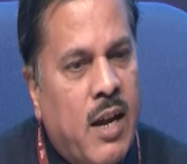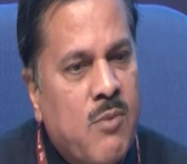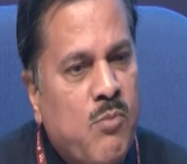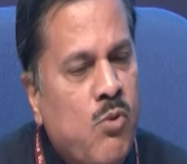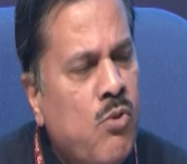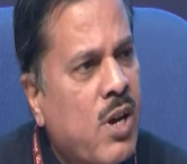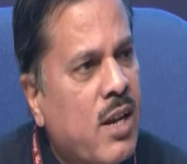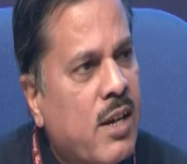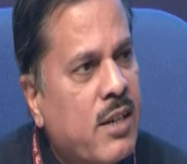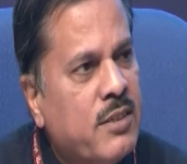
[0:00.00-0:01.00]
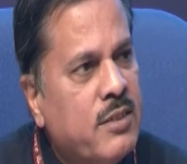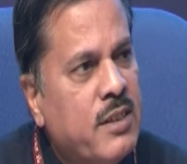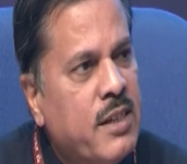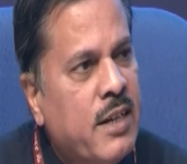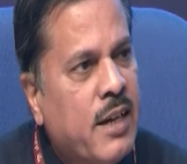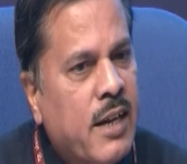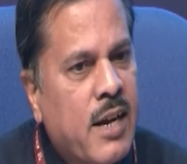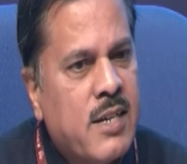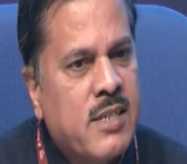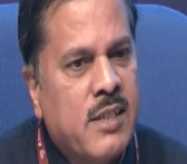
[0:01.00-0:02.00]
and blue color
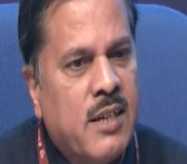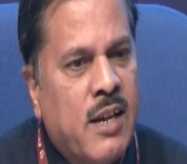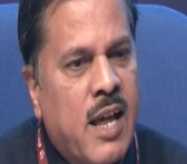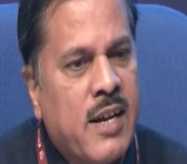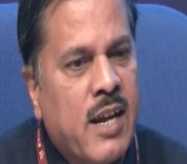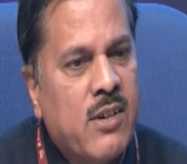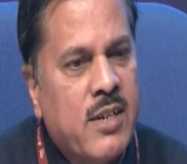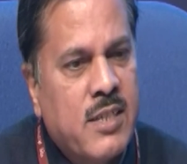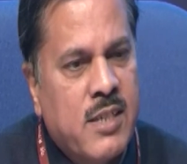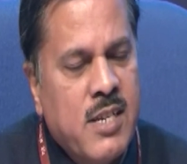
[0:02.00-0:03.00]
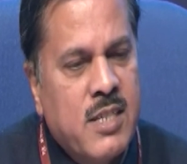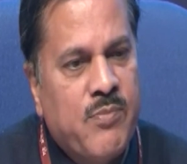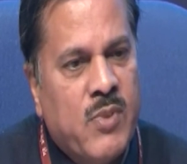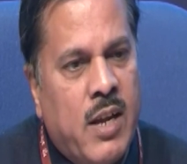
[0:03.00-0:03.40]
indicates La Nina conditions,